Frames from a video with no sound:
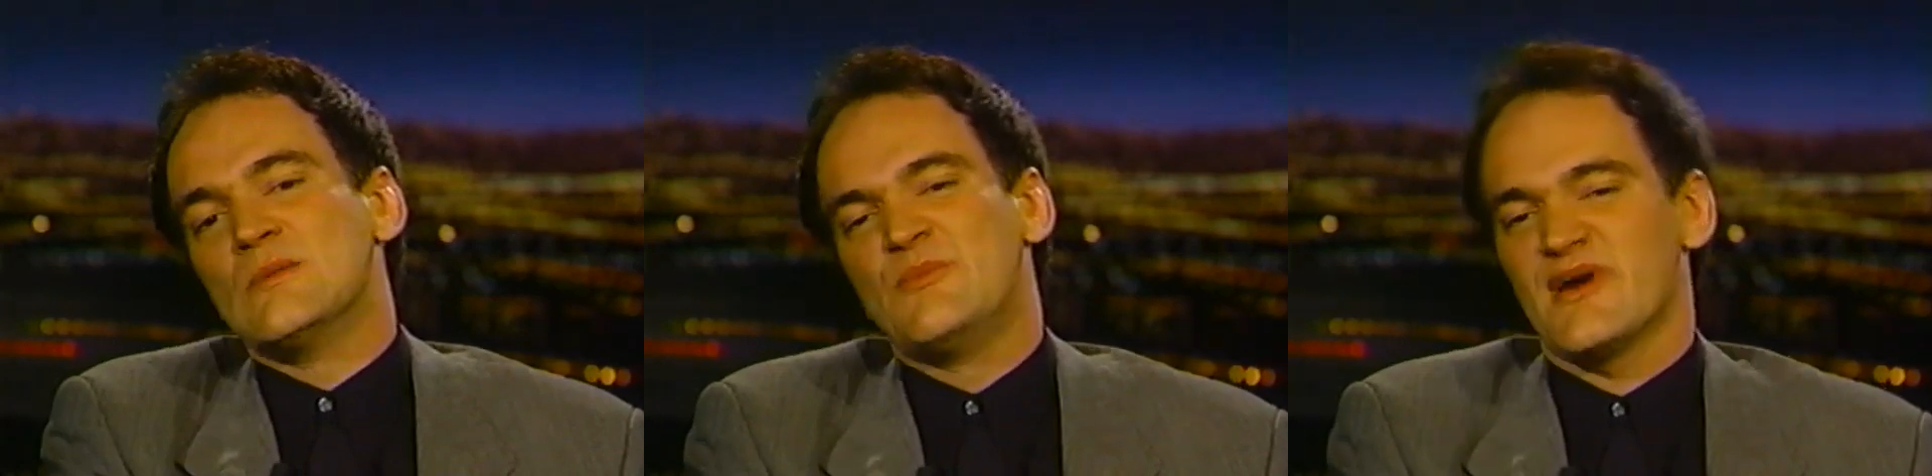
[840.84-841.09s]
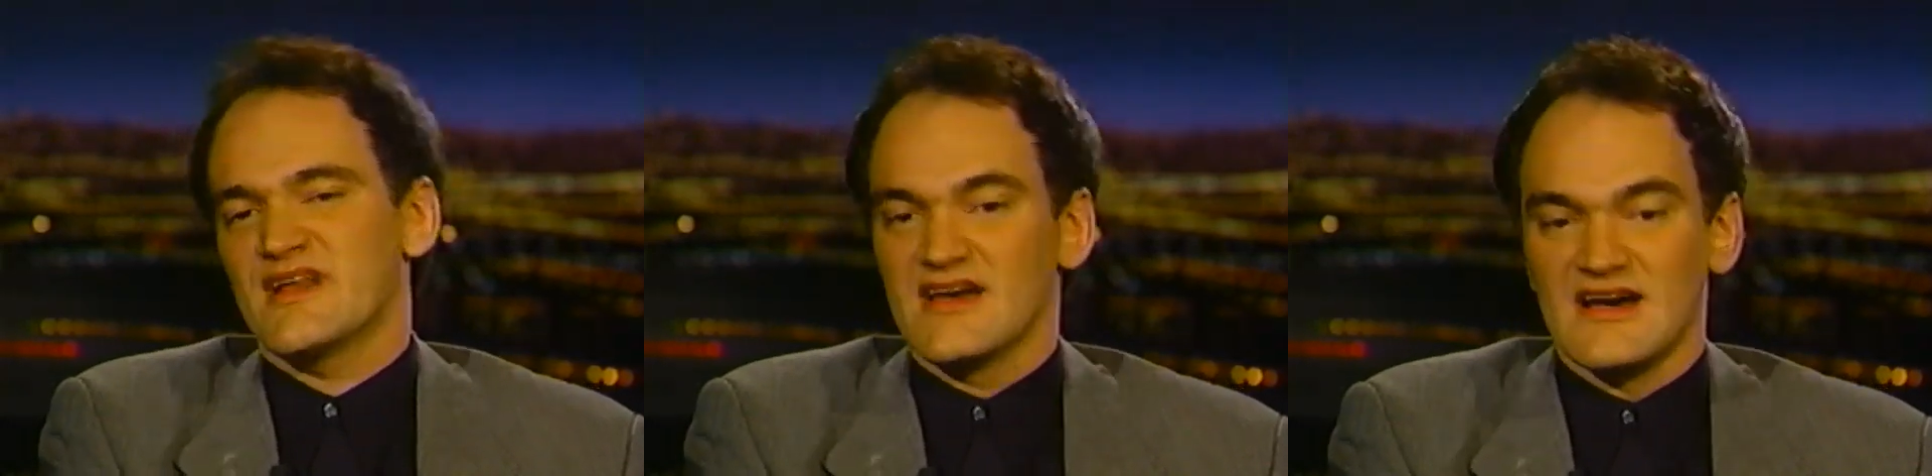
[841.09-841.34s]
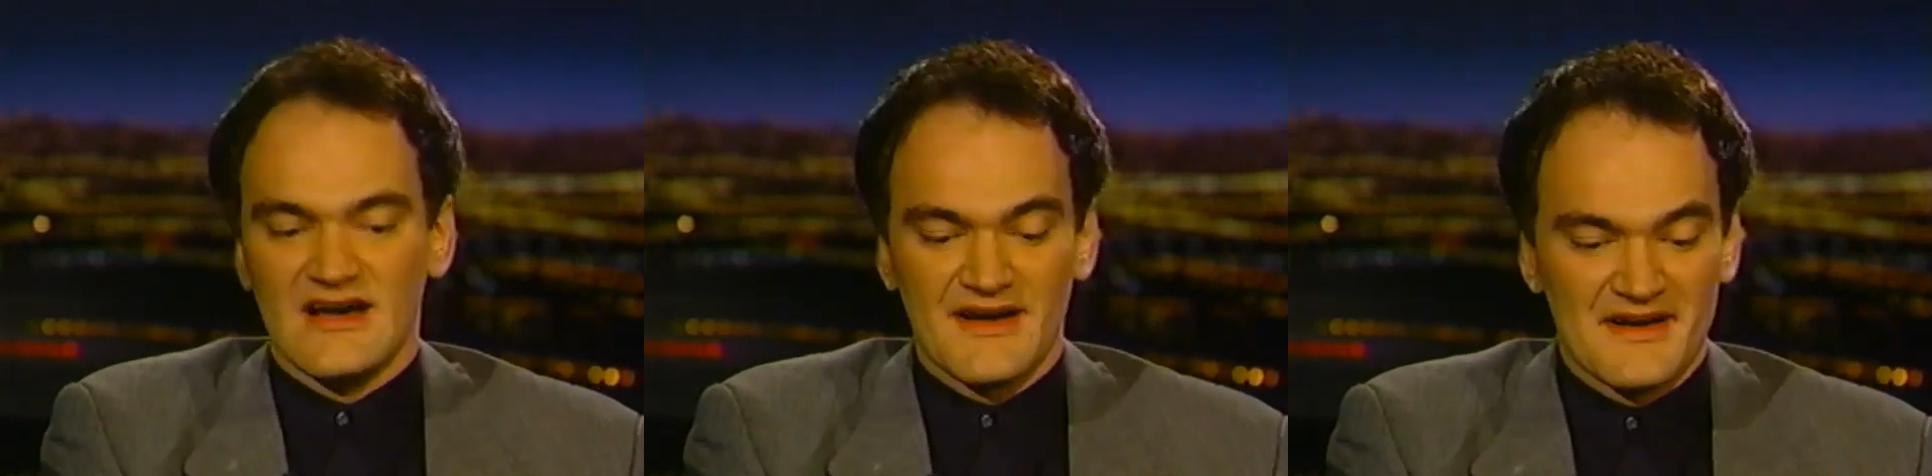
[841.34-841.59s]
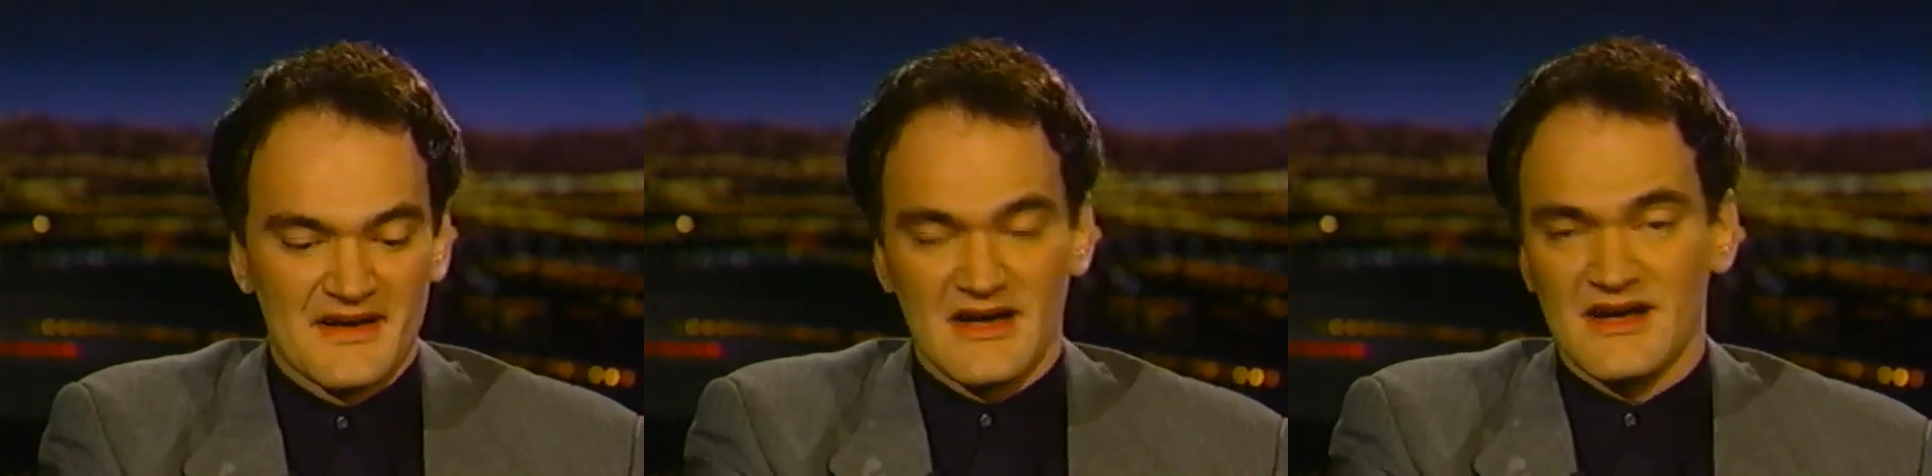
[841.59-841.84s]
But
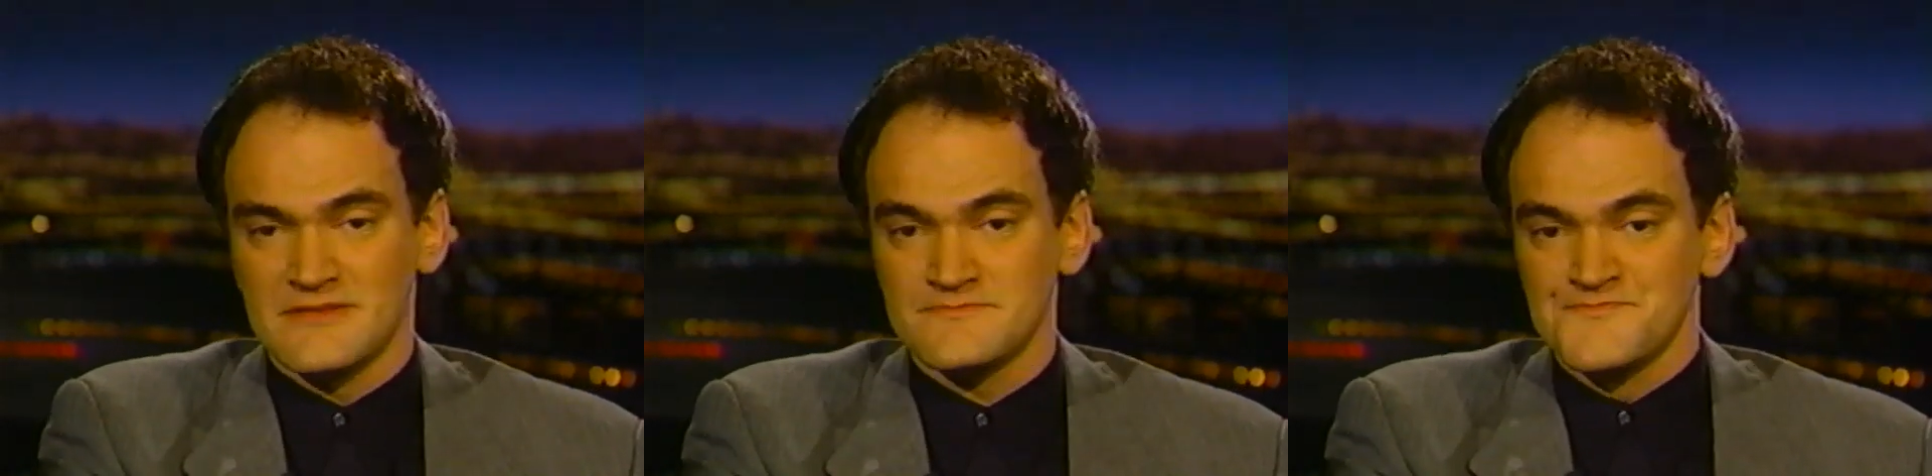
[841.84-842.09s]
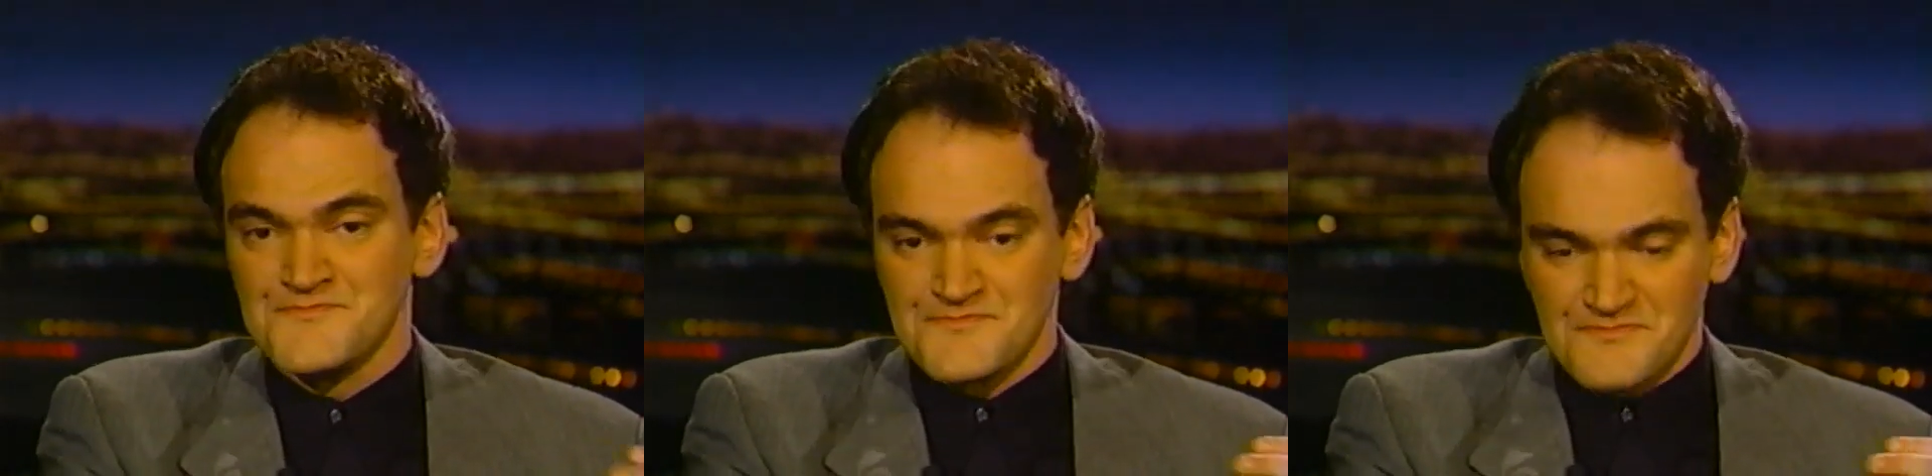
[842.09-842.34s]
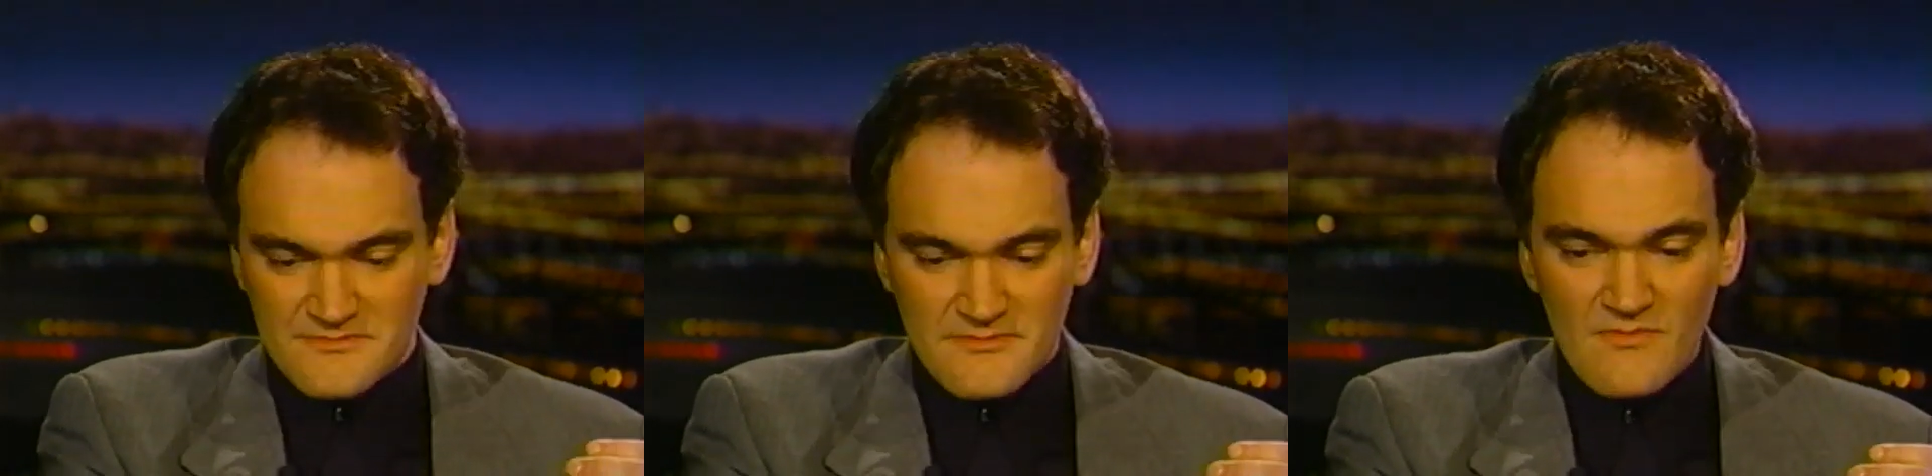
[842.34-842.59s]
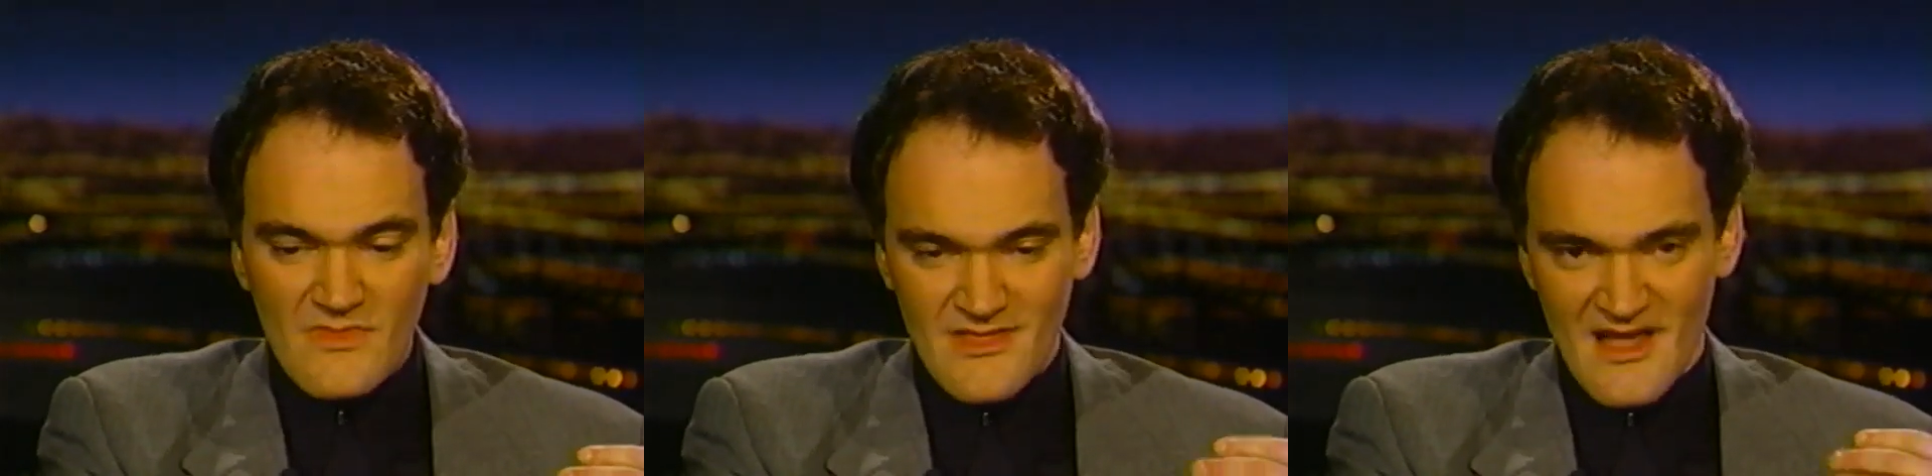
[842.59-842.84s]

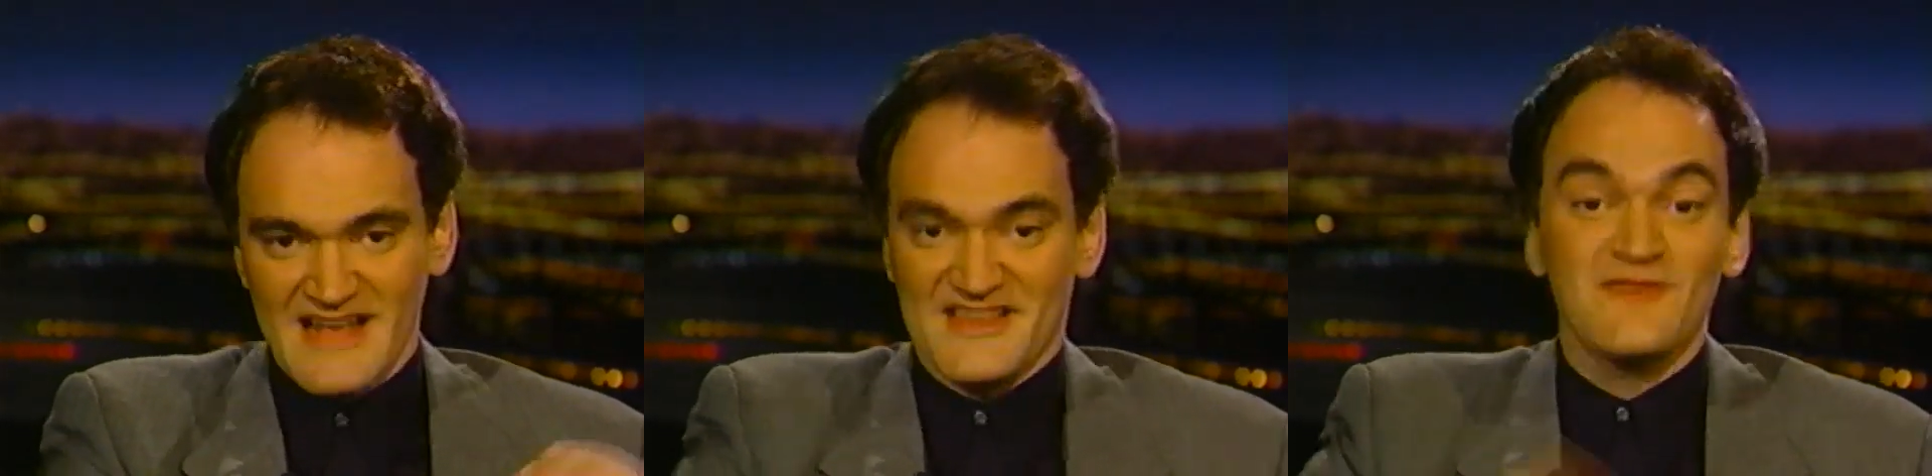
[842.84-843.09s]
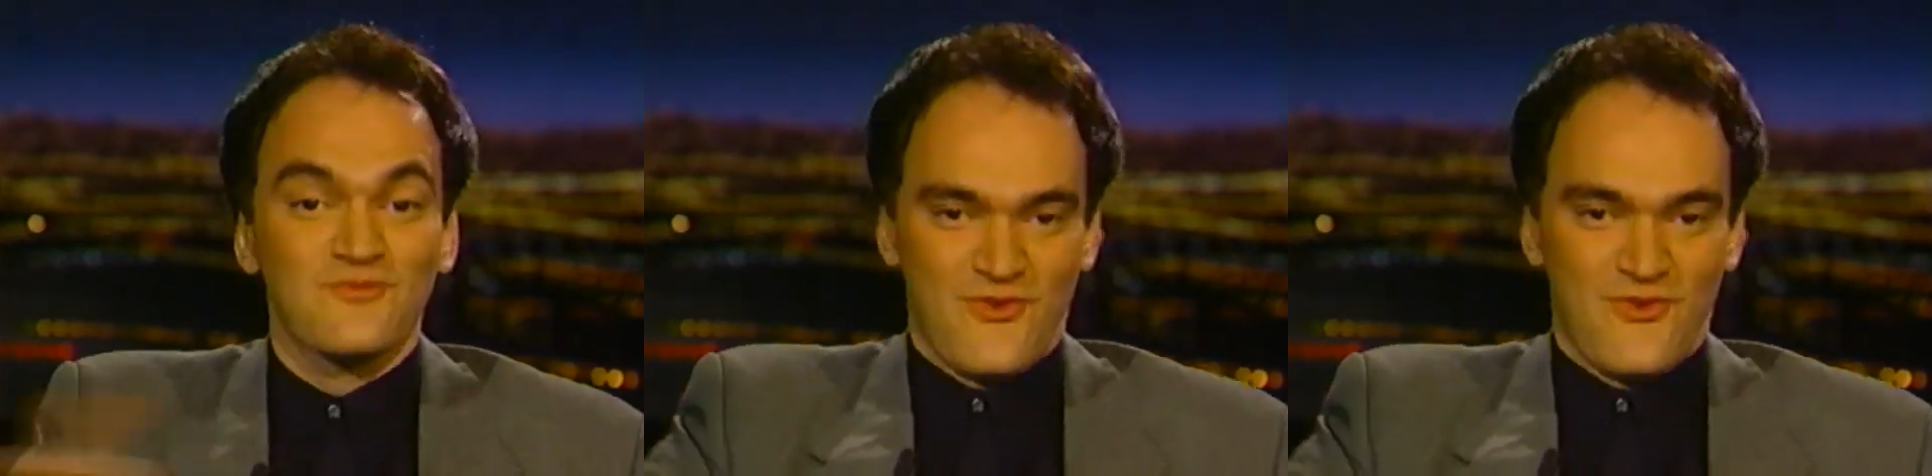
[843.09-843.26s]
I did